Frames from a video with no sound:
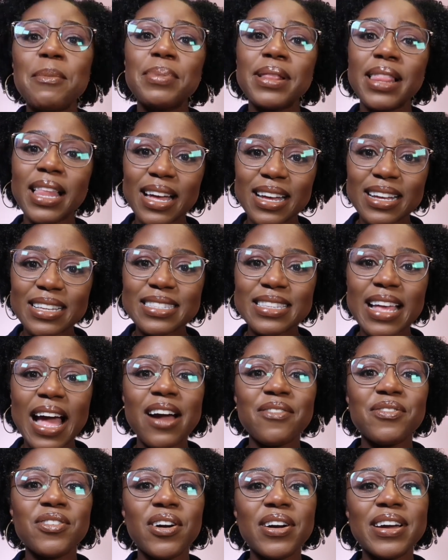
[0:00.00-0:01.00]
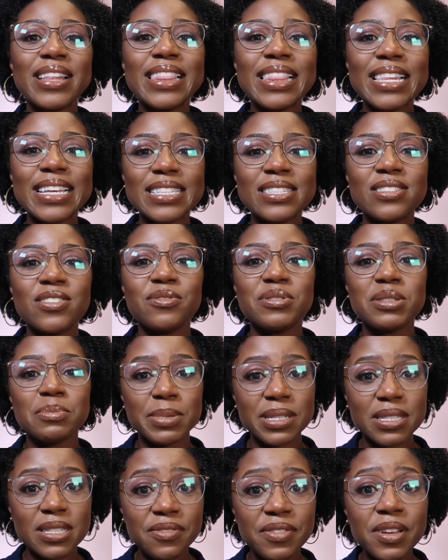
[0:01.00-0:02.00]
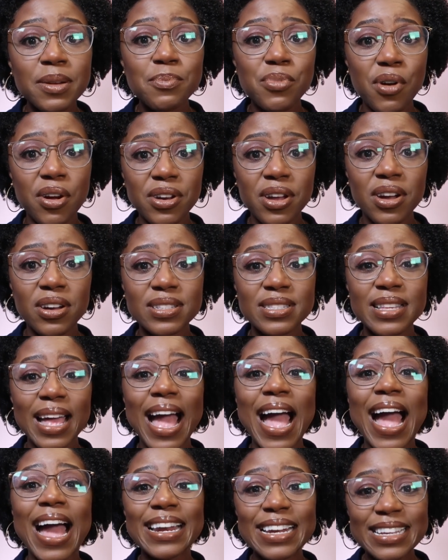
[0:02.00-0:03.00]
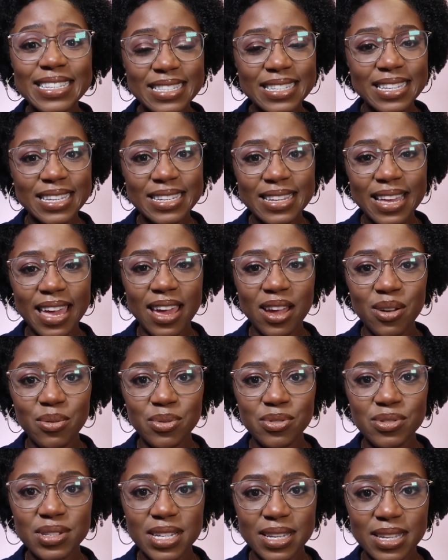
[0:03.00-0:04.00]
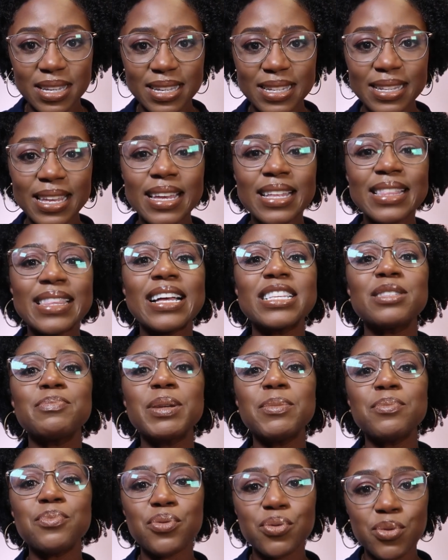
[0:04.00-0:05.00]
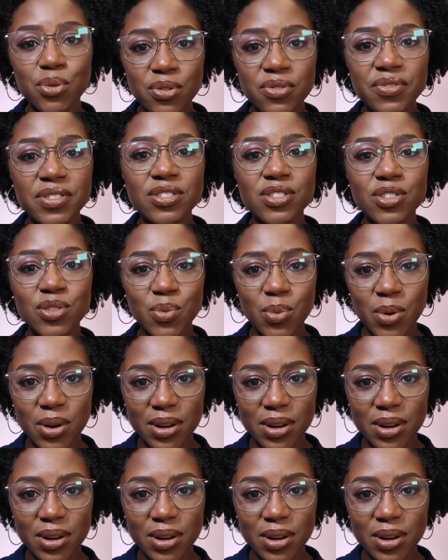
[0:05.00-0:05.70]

Plus, I've got a list of specific products and a skincare routine that's been proven to